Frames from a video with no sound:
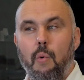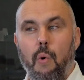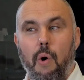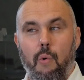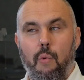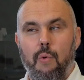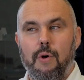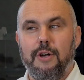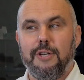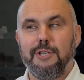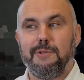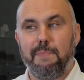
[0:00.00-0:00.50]
What
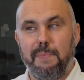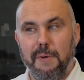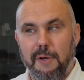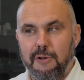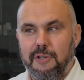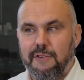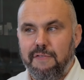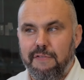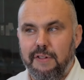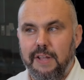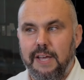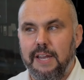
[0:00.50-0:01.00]
works
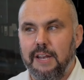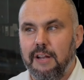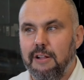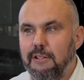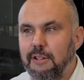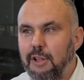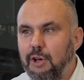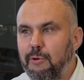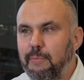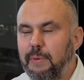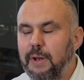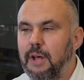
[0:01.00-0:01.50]
beautifully in
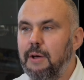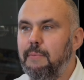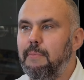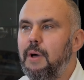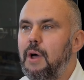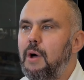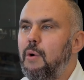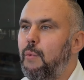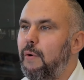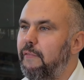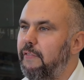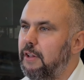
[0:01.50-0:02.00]
aluminum
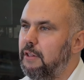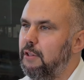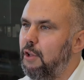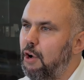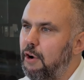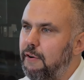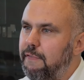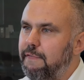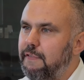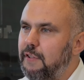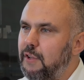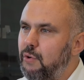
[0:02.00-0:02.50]
with a
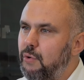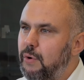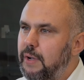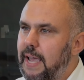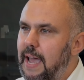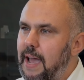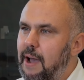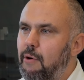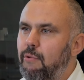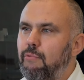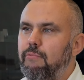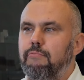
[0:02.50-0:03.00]
low flute
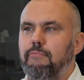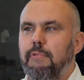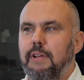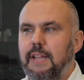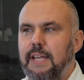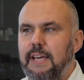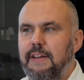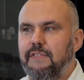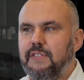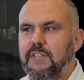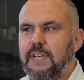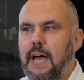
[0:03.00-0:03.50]
count,
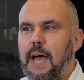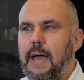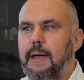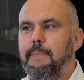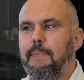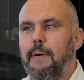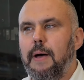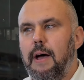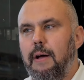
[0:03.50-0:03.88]
relief type,